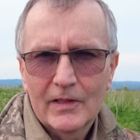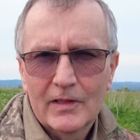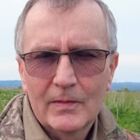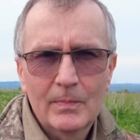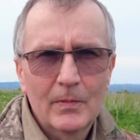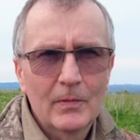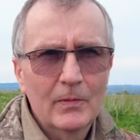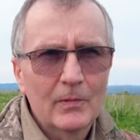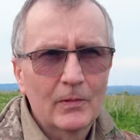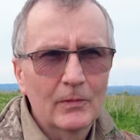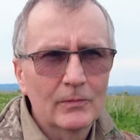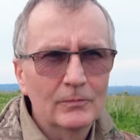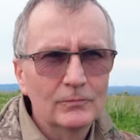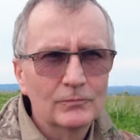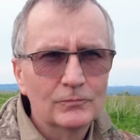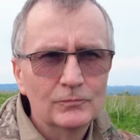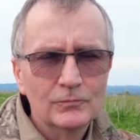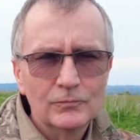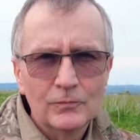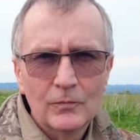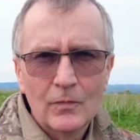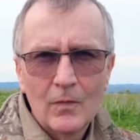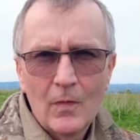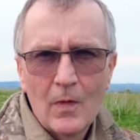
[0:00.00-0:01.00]
spot
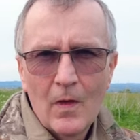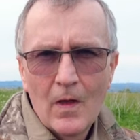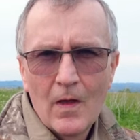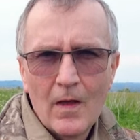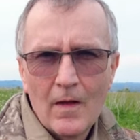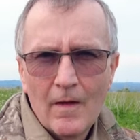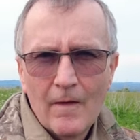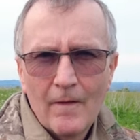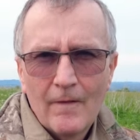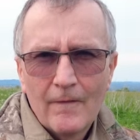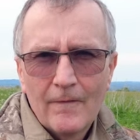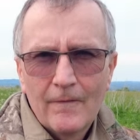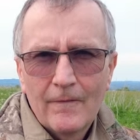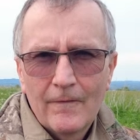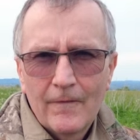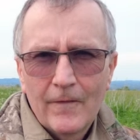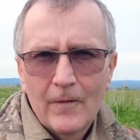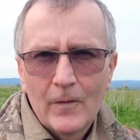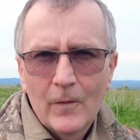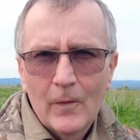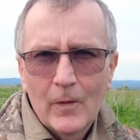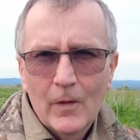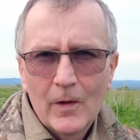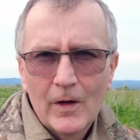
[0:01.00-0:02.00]

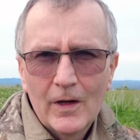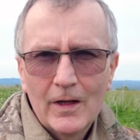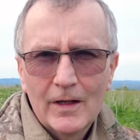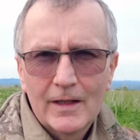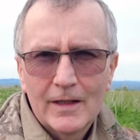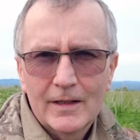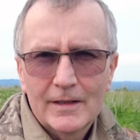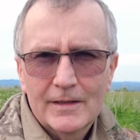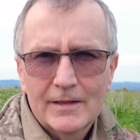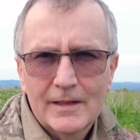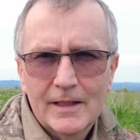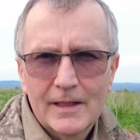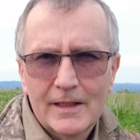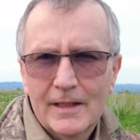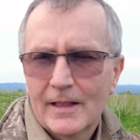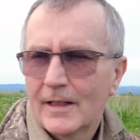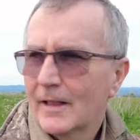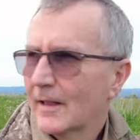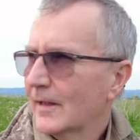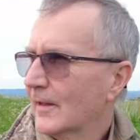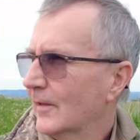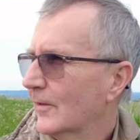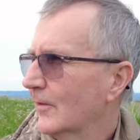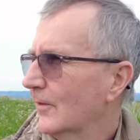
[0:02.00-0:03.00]
for a
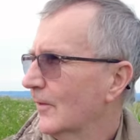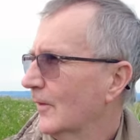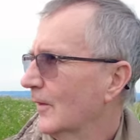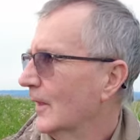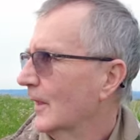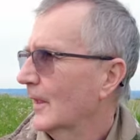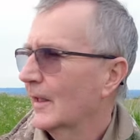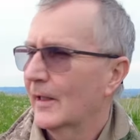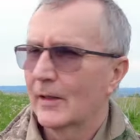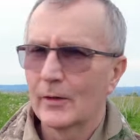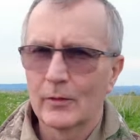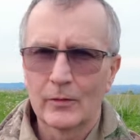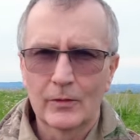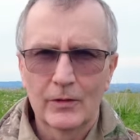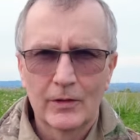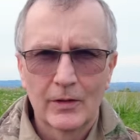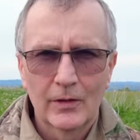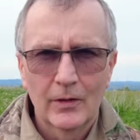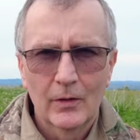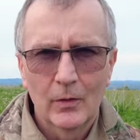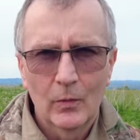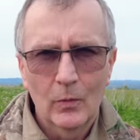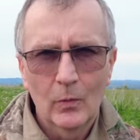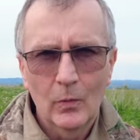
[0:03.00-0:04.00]
Saturday night out
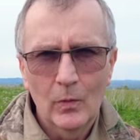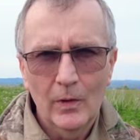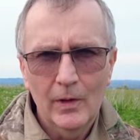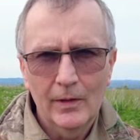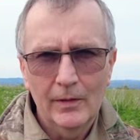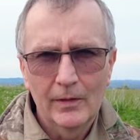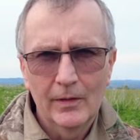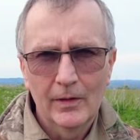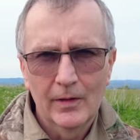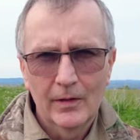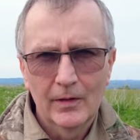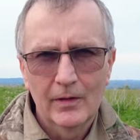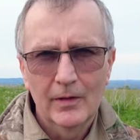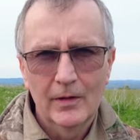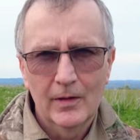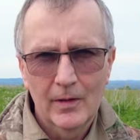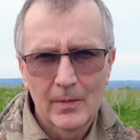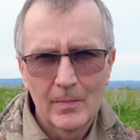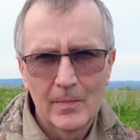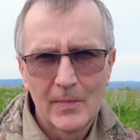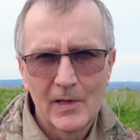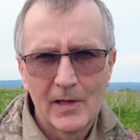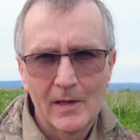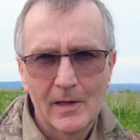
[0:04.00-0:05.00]
with
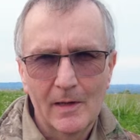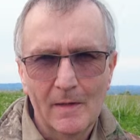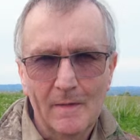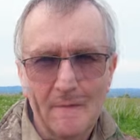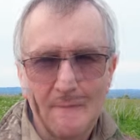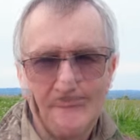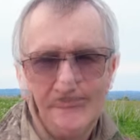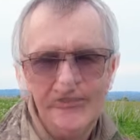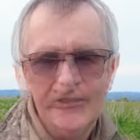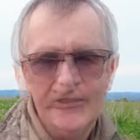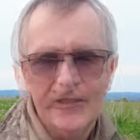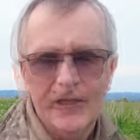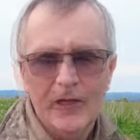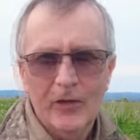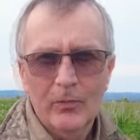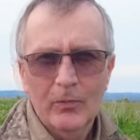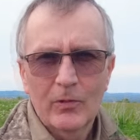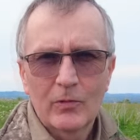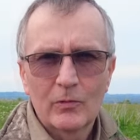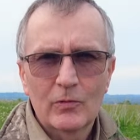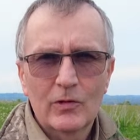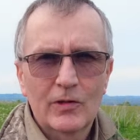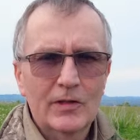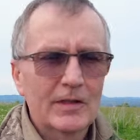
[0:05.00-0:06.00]
Camilla. So
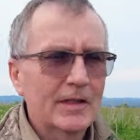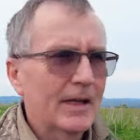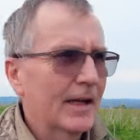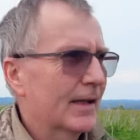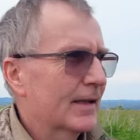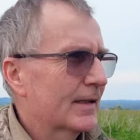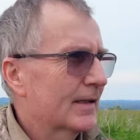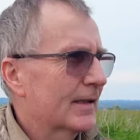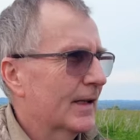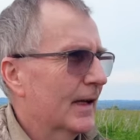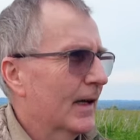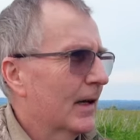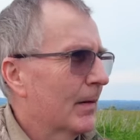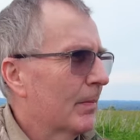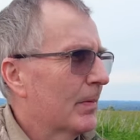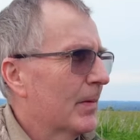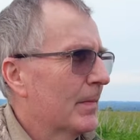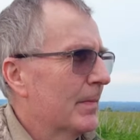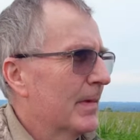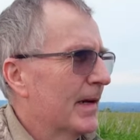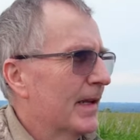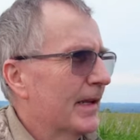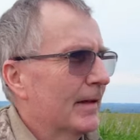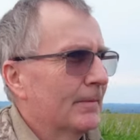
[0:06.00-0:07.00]
we'll just get set up a
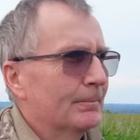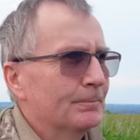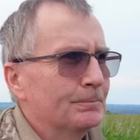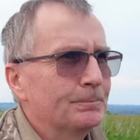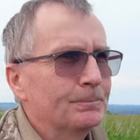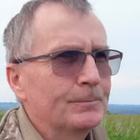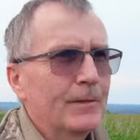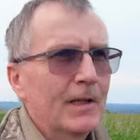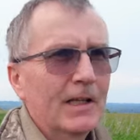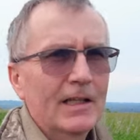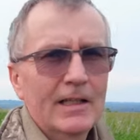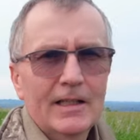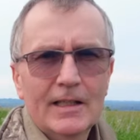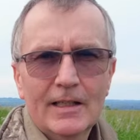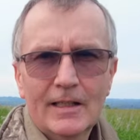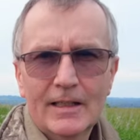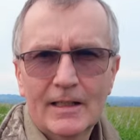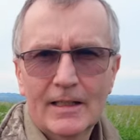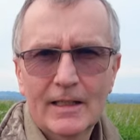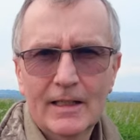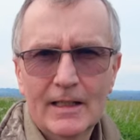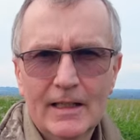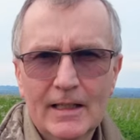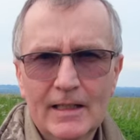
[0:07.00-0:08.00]
minute
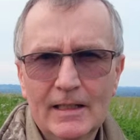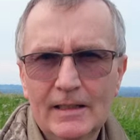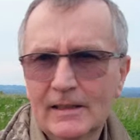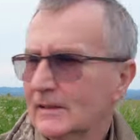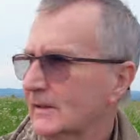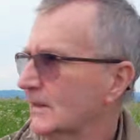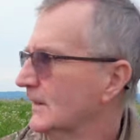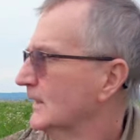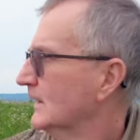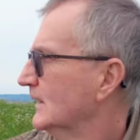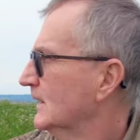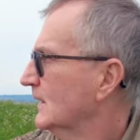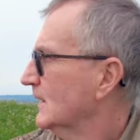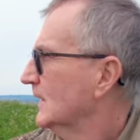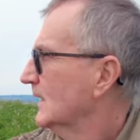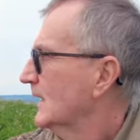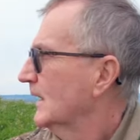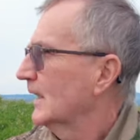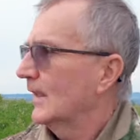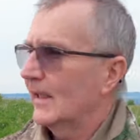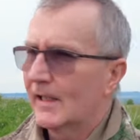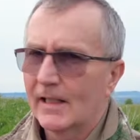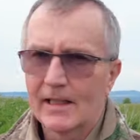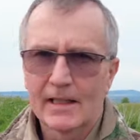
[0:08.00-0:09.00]
and
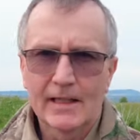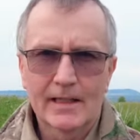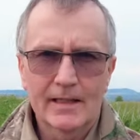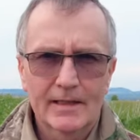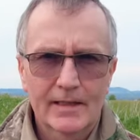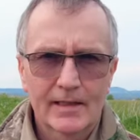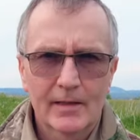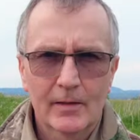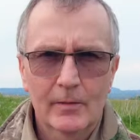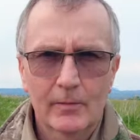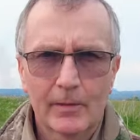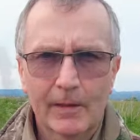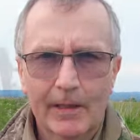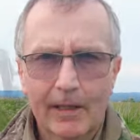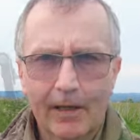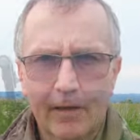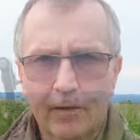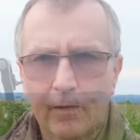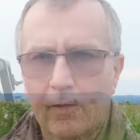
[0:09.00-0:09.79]
see how we get